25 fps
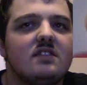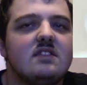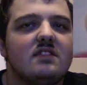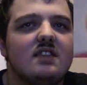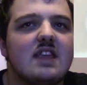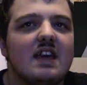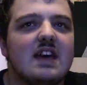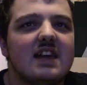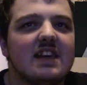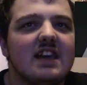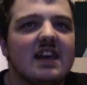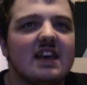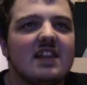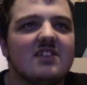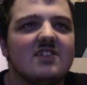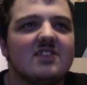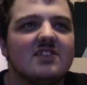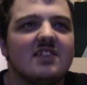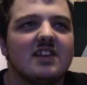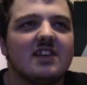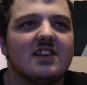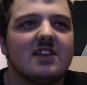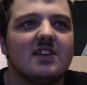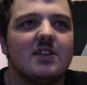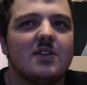That guy looks
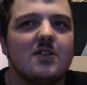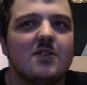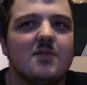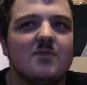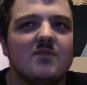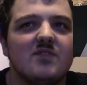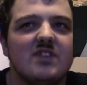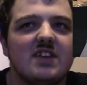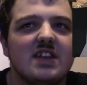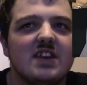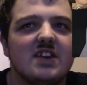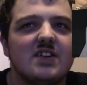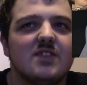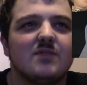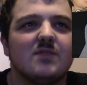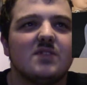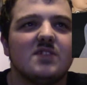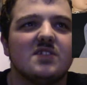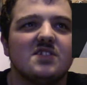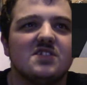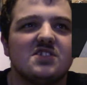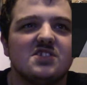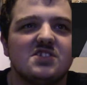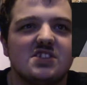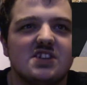like a home video
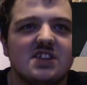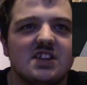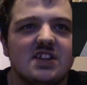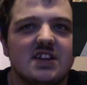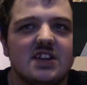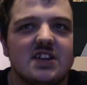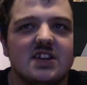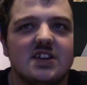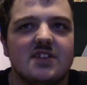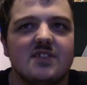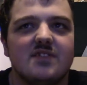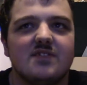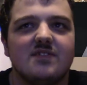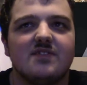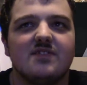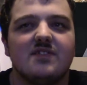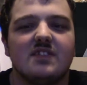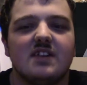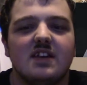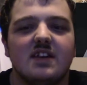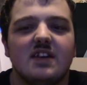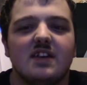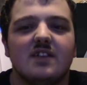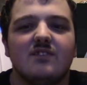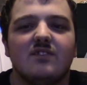version of
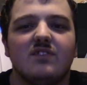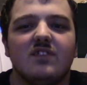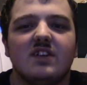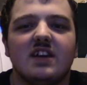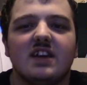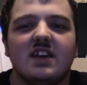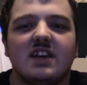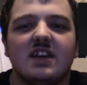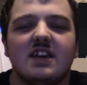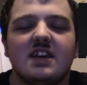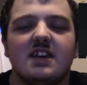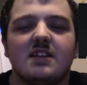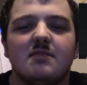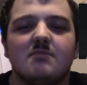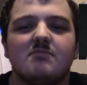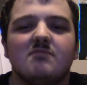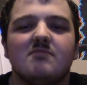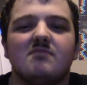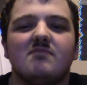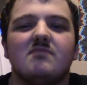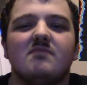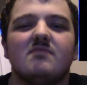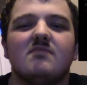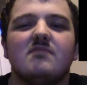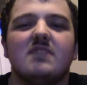
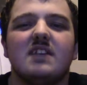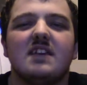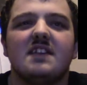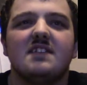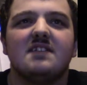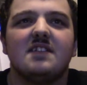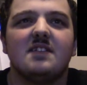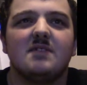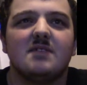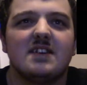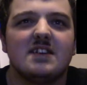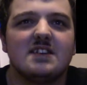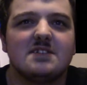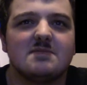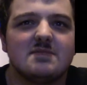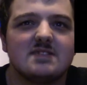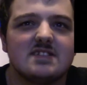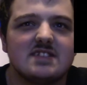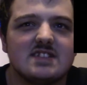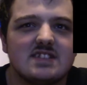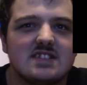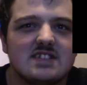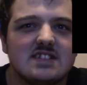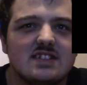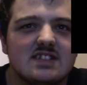friggin' AC
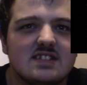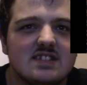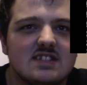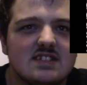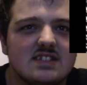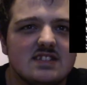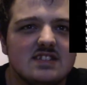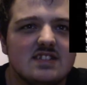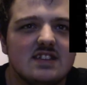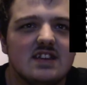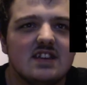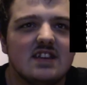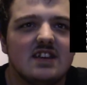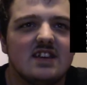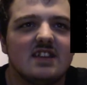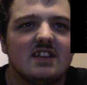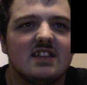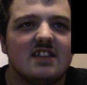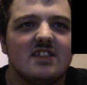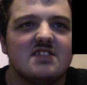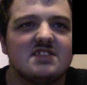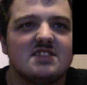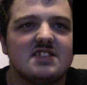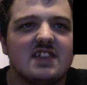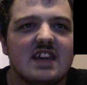Racebust.
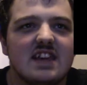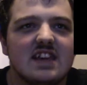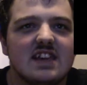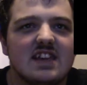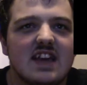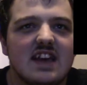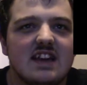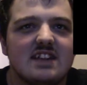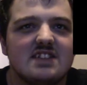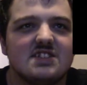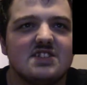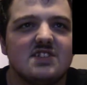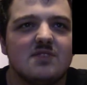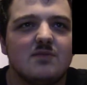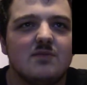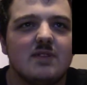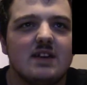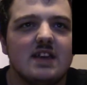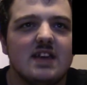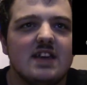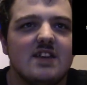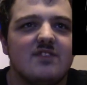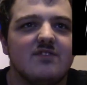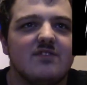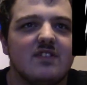There's that catch the
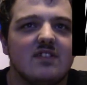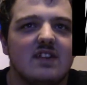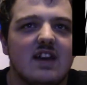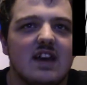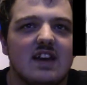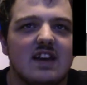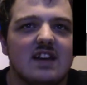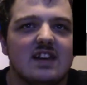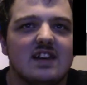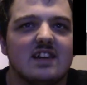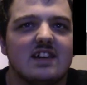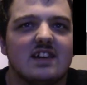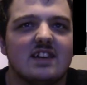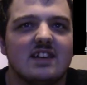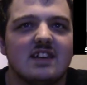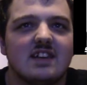wave hack.